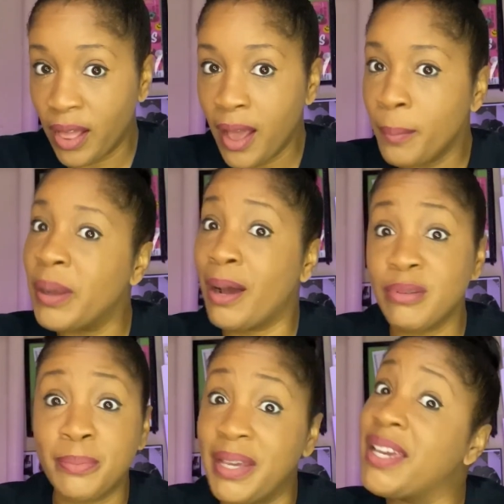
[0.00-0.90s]
but I was
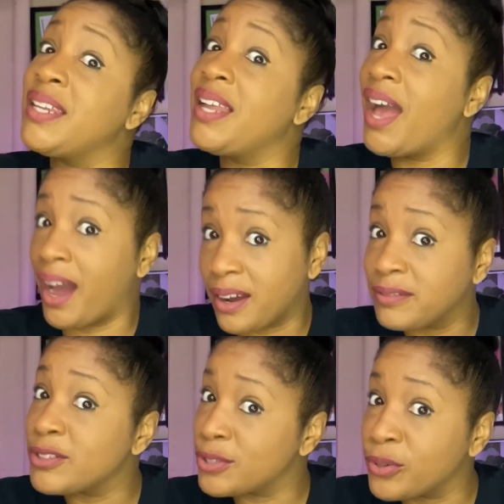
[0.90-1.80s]
making
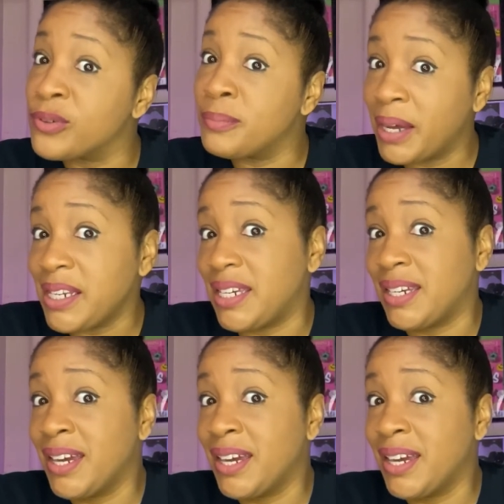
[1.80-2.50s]
after-school money.